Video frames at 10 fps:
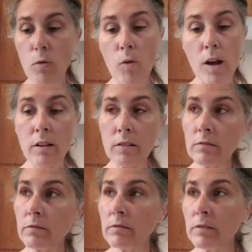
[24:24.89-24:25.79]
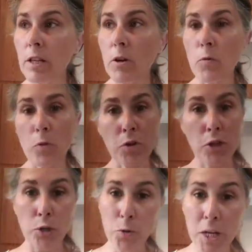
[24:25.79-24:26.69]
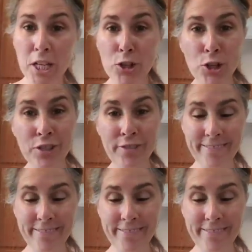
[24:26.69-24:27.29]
well, with a new kitchen